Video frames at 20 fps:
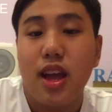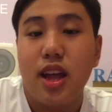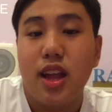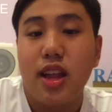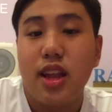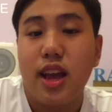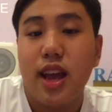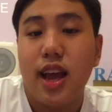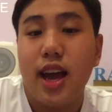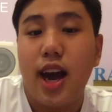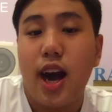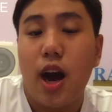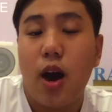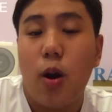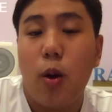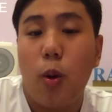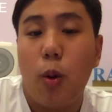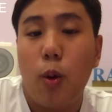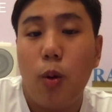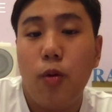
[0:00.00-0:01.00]
there
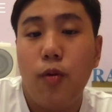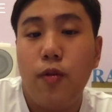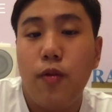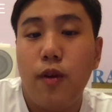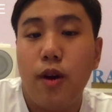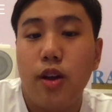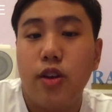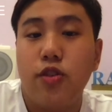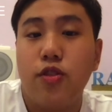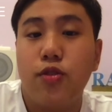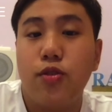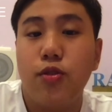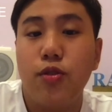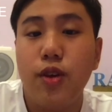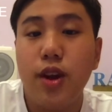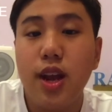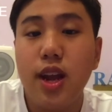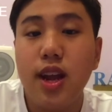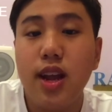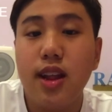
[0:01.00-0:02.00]
are over
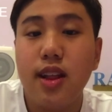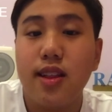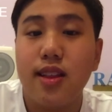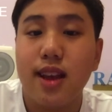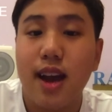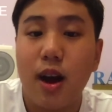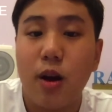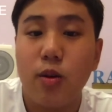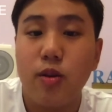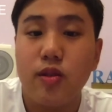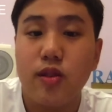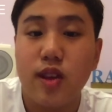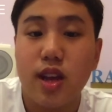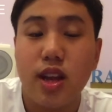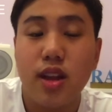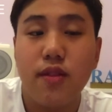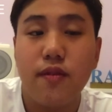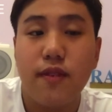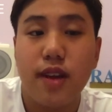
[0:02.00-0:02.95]
3,000